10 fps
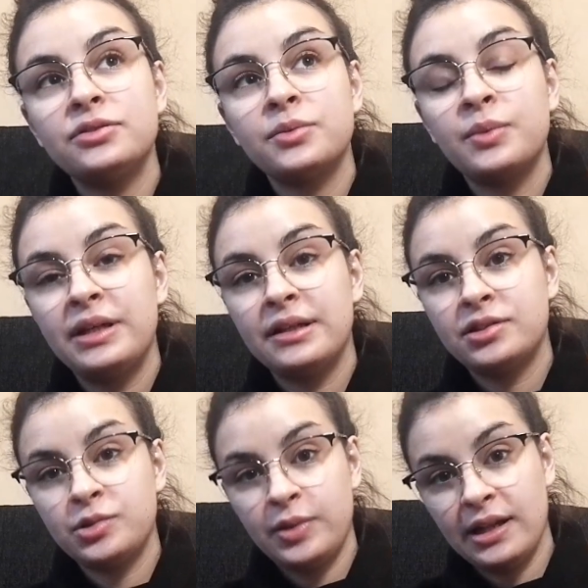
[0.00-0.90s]
week
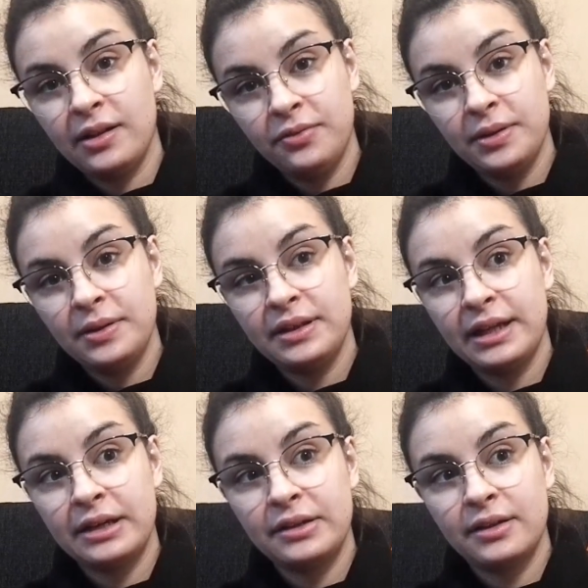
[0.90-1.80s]
12
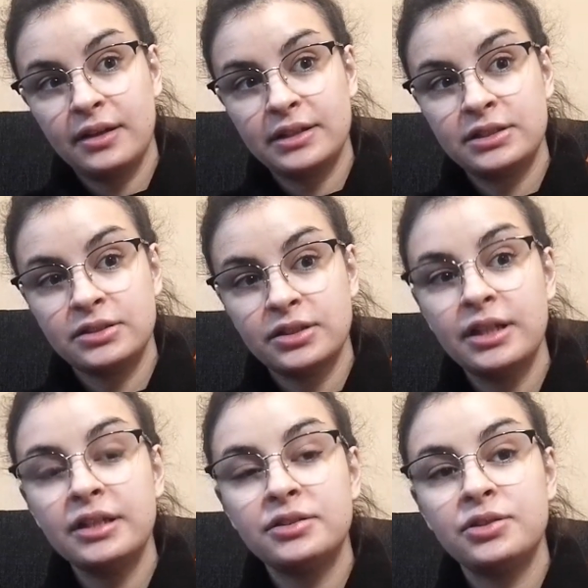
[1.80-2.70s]
that I
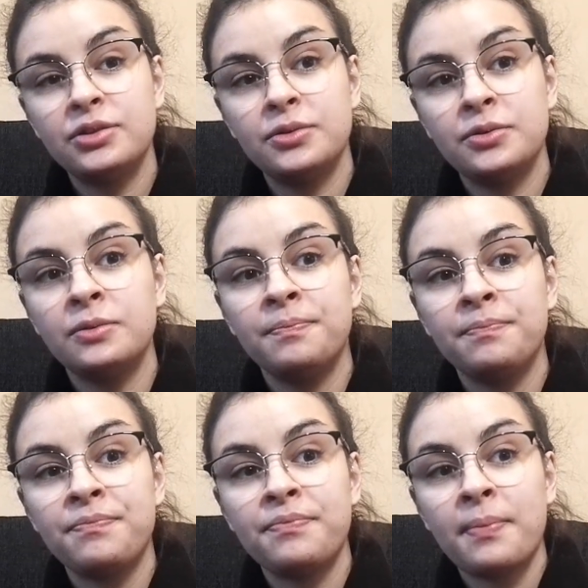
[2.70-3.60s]
started to
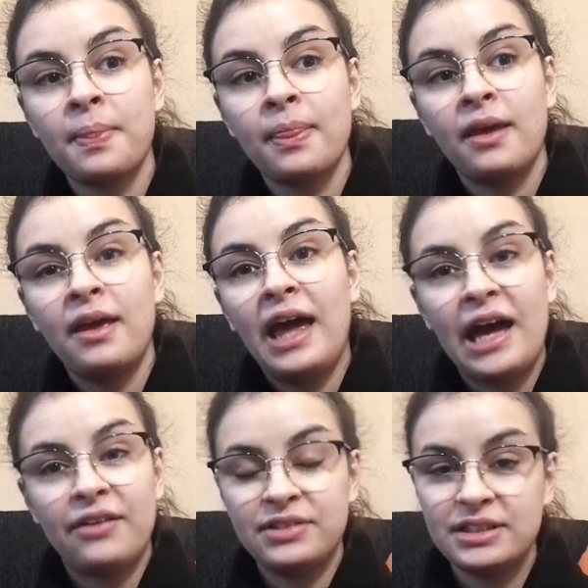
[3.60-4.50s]

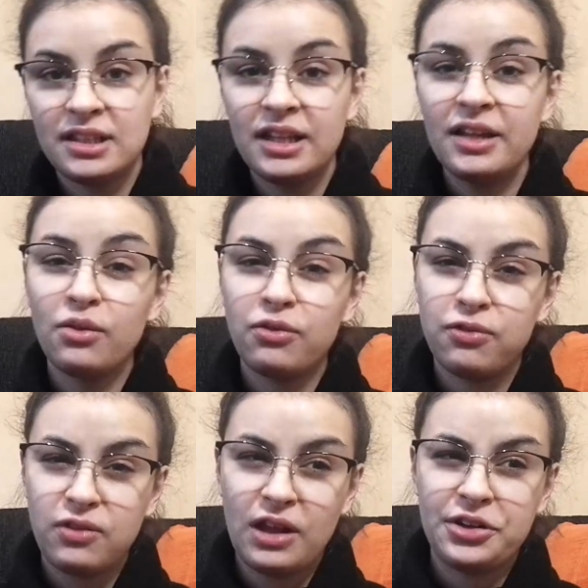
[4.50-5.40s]
have these little
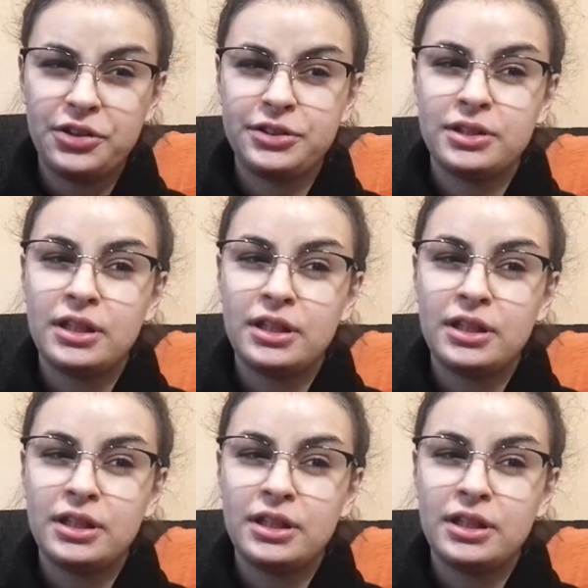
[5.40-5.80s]
flutters.